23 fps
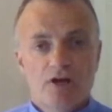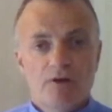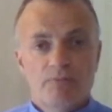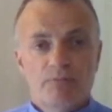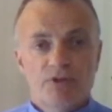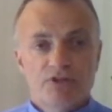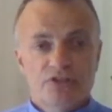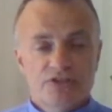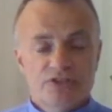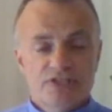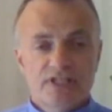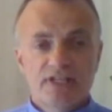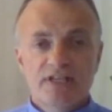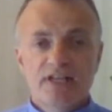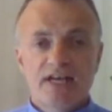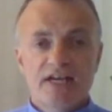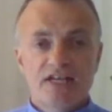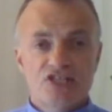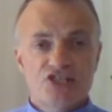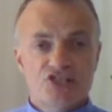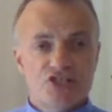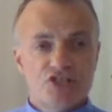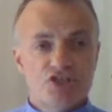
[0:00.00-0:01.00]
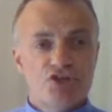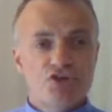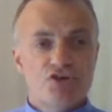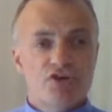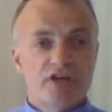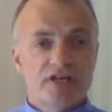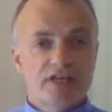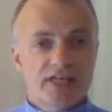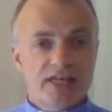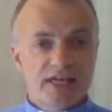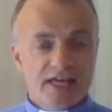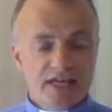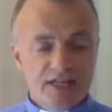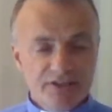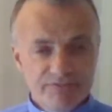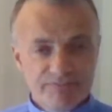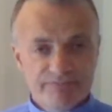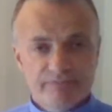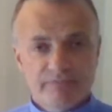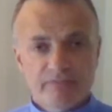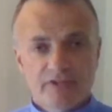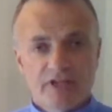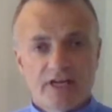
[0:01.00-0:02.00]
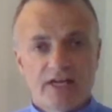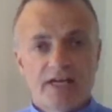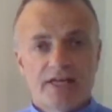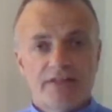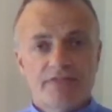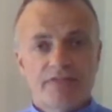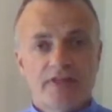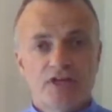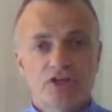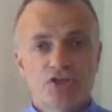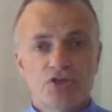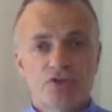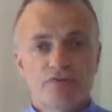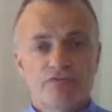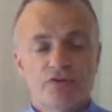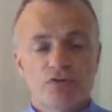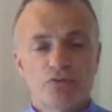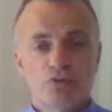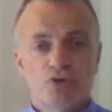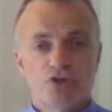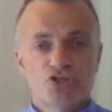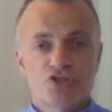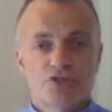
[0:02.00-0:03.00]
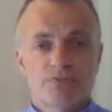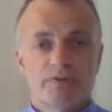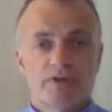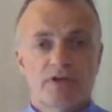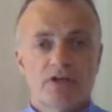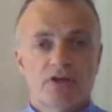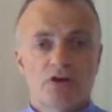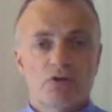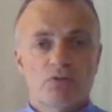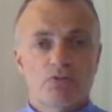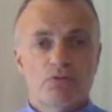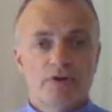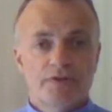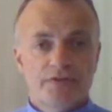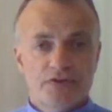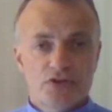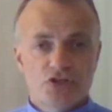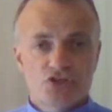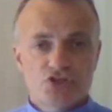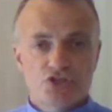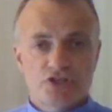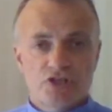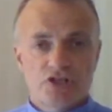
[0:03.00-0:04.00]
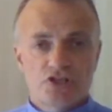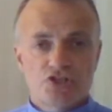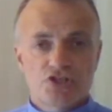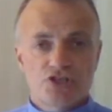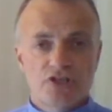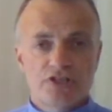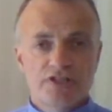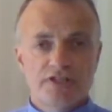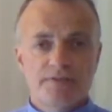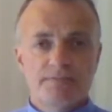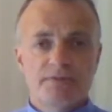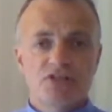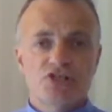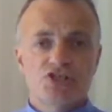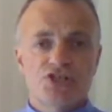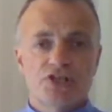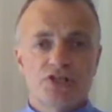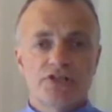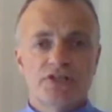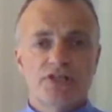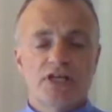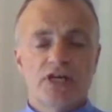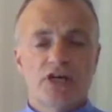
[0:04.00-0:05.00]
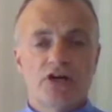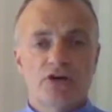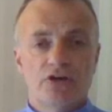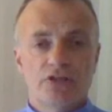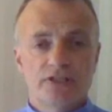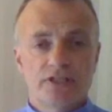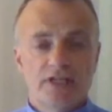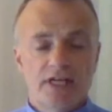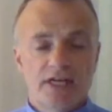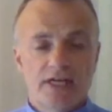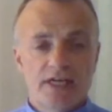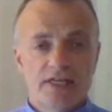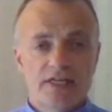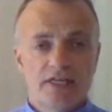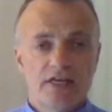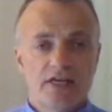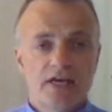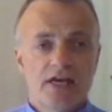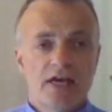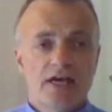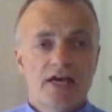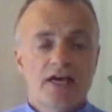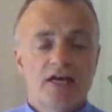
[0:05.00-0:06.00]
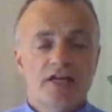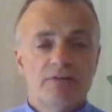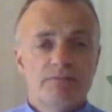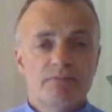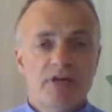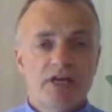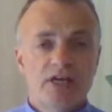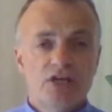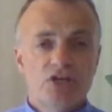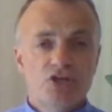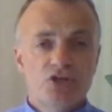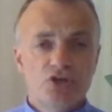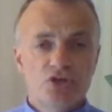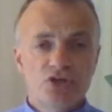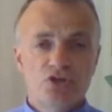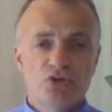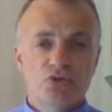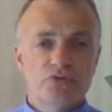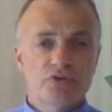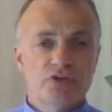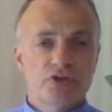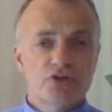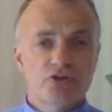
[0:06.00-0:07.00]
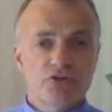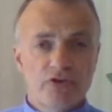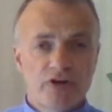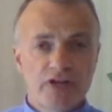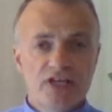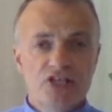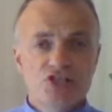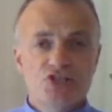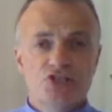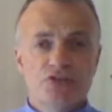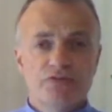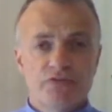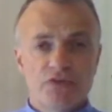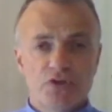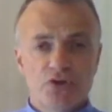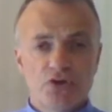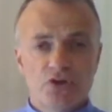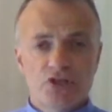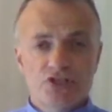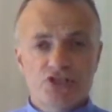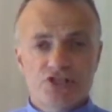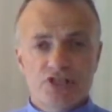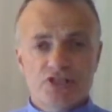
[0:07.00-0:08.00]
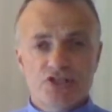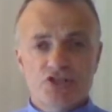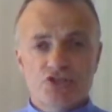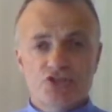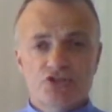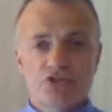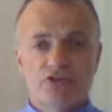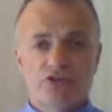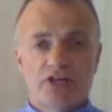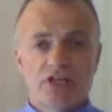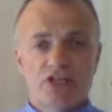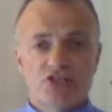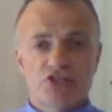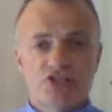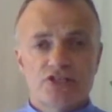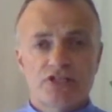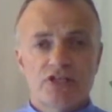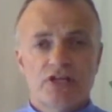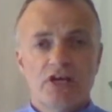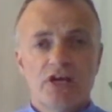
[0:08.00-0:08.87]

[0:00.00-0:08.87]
But until I see you again, thank you for worshiping with us Sunday by Sunday online, and may you know the grace of the Lord Jesus Christ,